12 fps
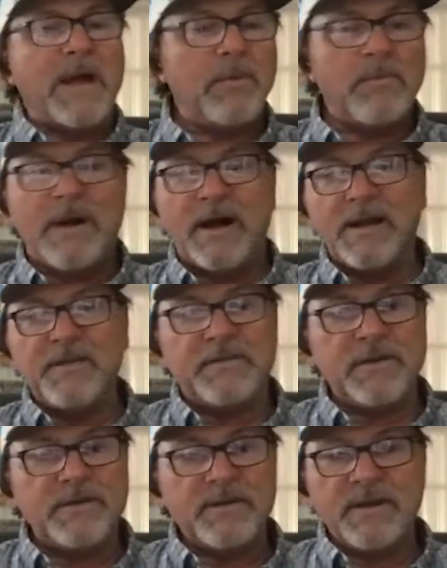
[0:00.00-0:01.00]
pebble
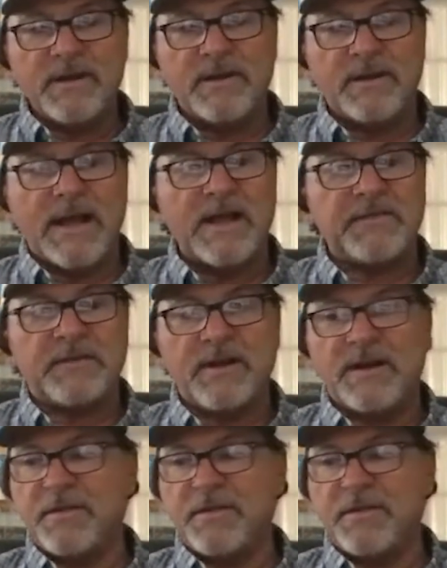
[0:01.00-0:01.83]
mines in Alaska.